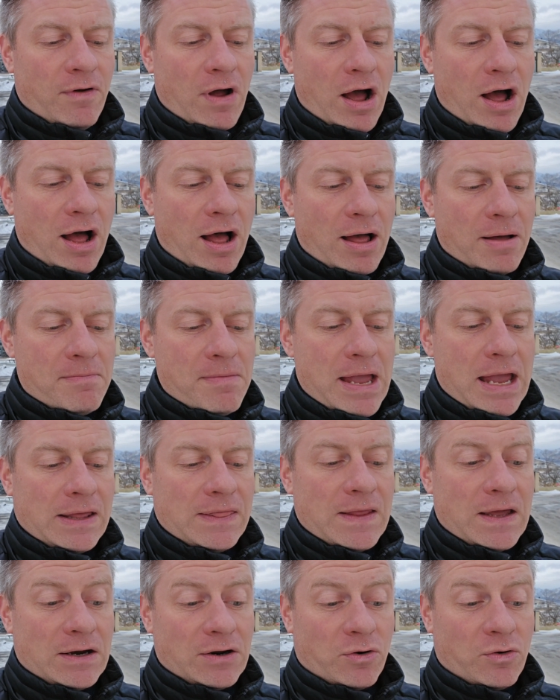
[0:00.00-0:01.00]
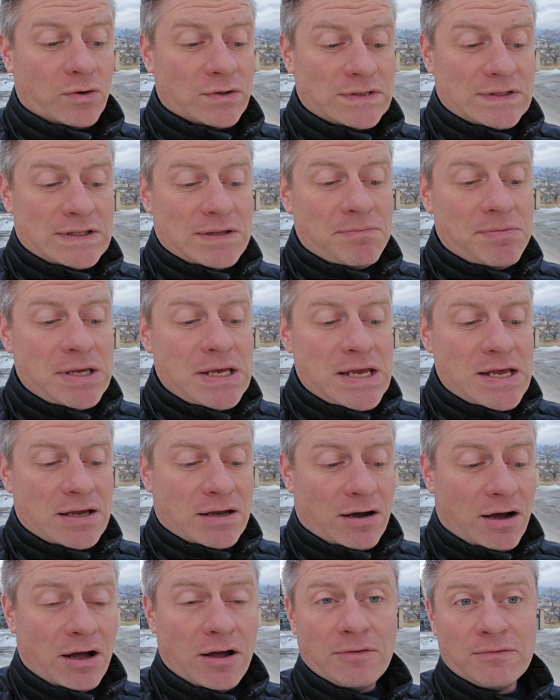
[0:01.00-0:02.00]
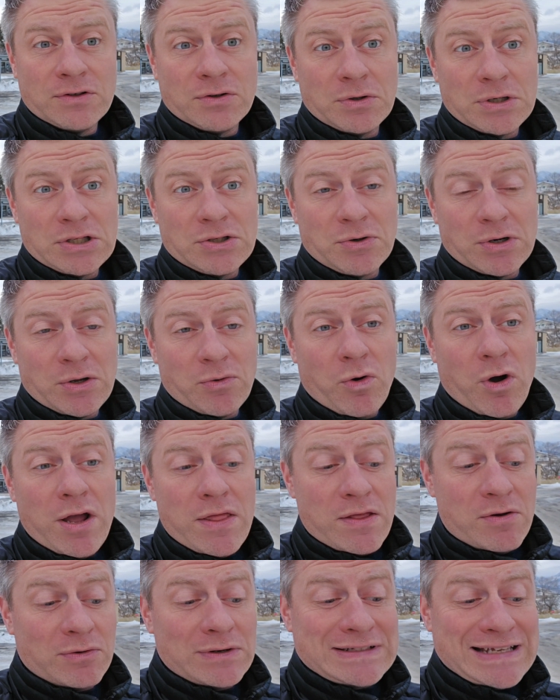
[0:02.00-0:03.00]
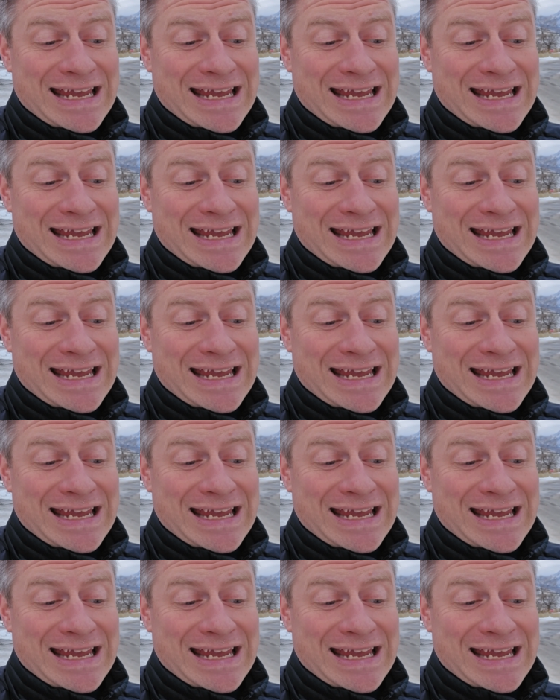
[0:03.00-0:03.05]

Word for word: Um, and then, of course, in the peak of 2021, there was